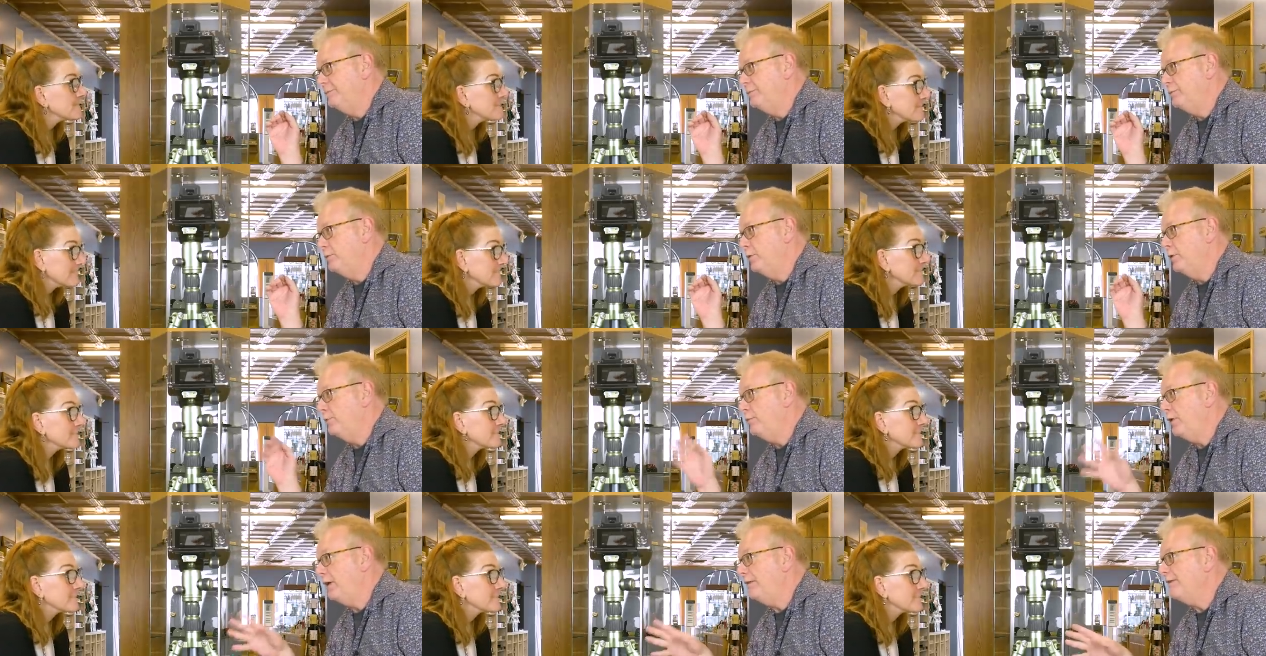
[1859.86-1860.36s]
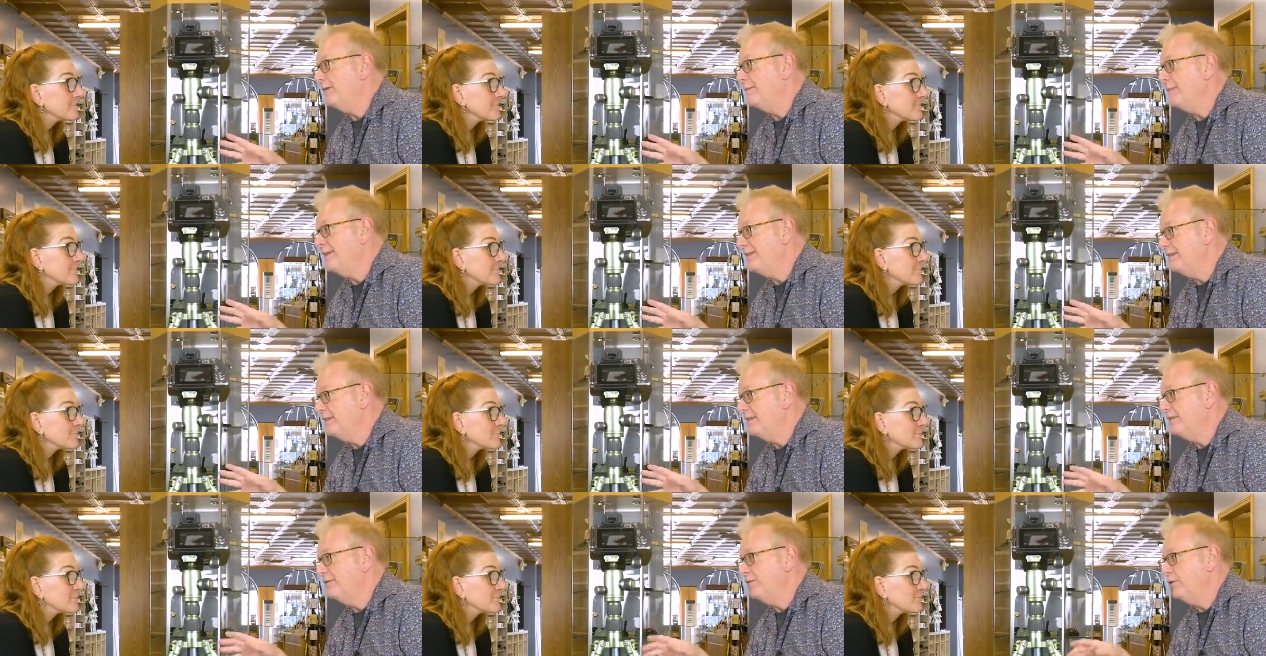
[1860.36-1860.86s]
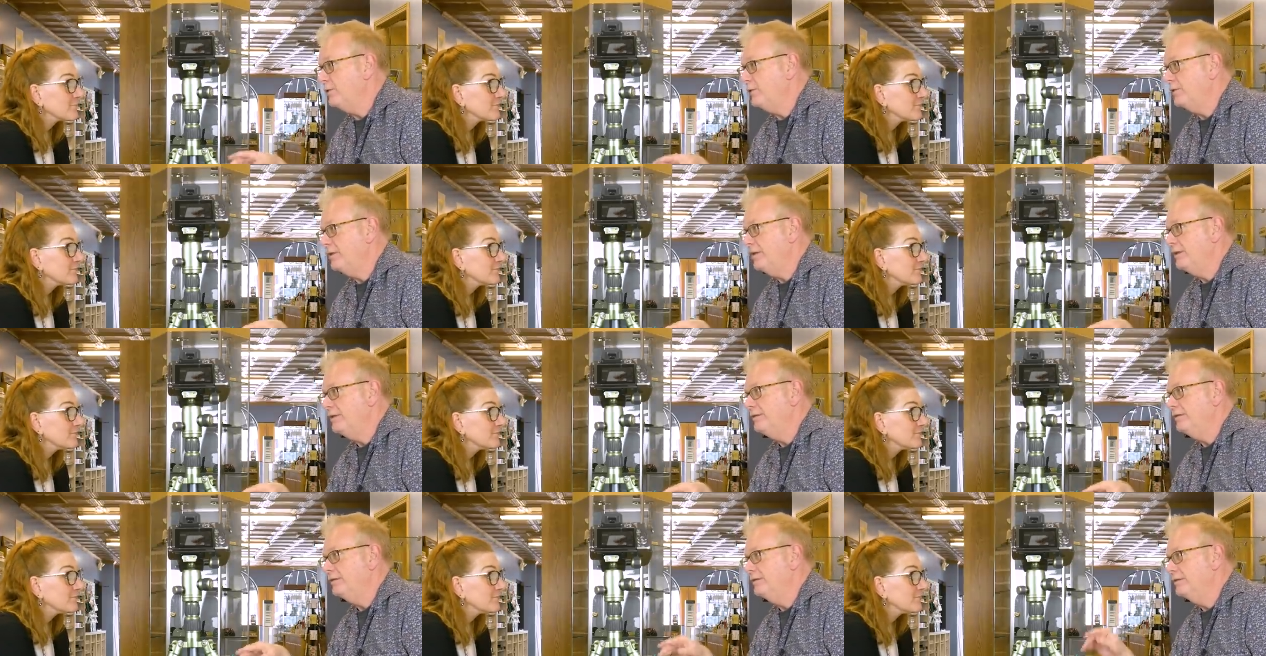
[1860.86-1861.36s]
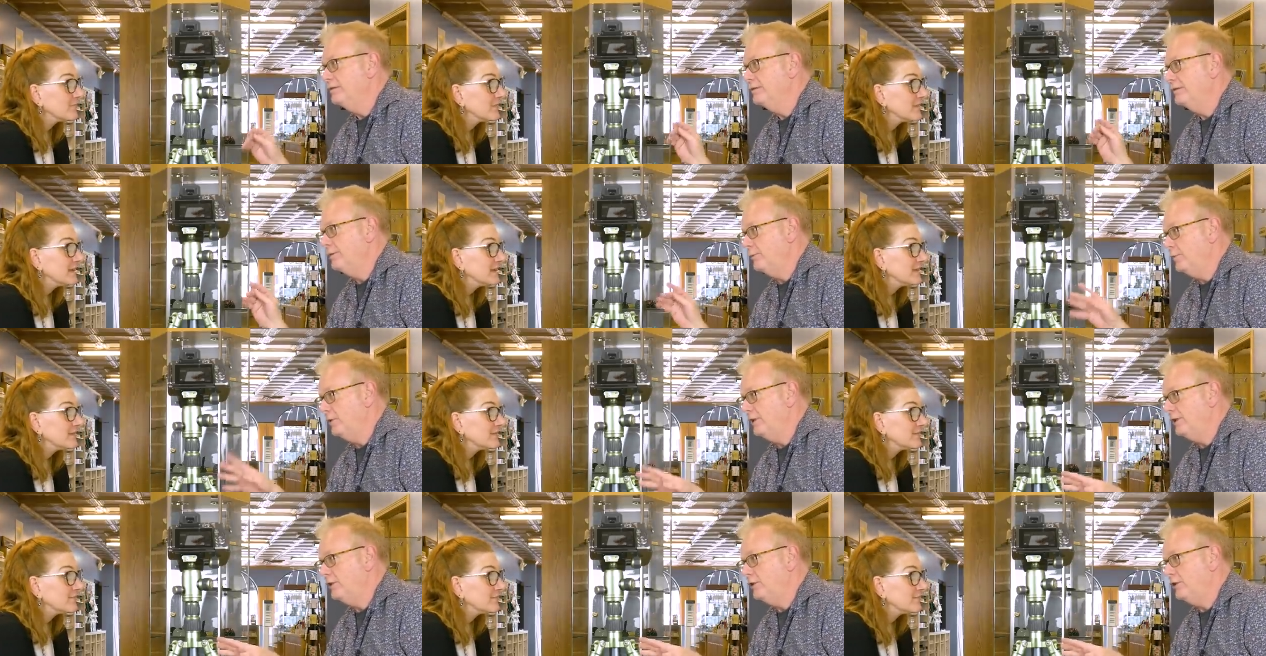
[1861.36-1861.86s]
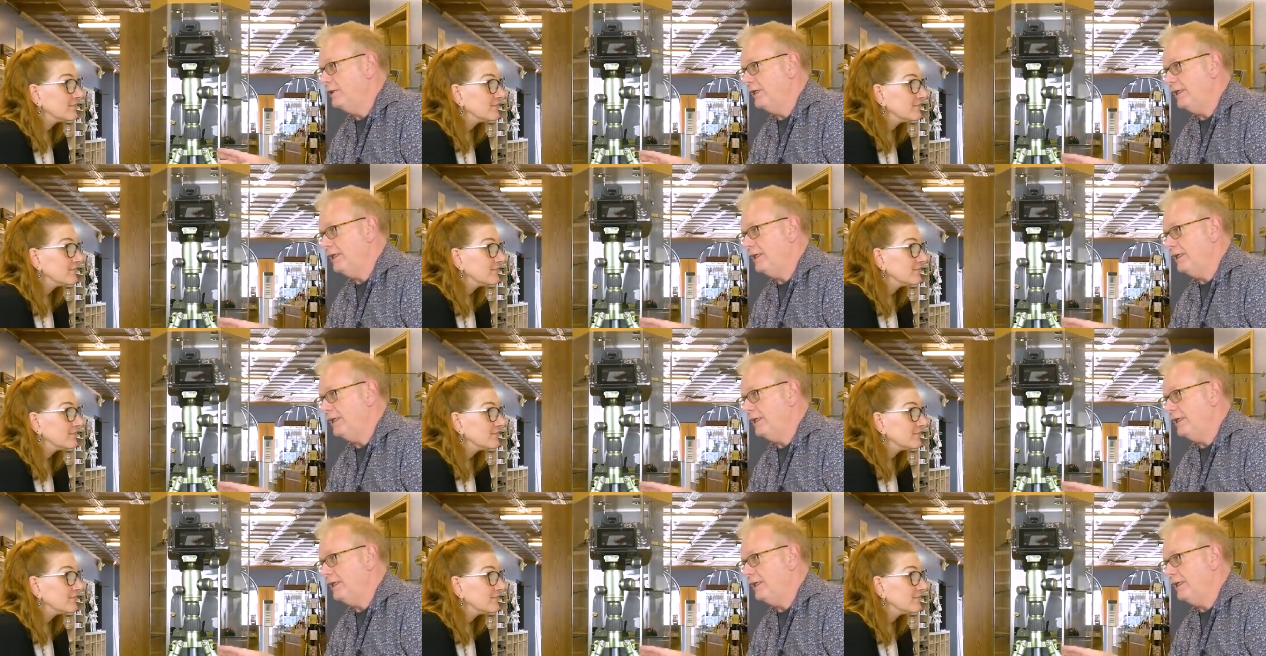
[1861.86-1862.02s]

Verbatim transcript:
Speaker 1: we're probably missing a few things, some really good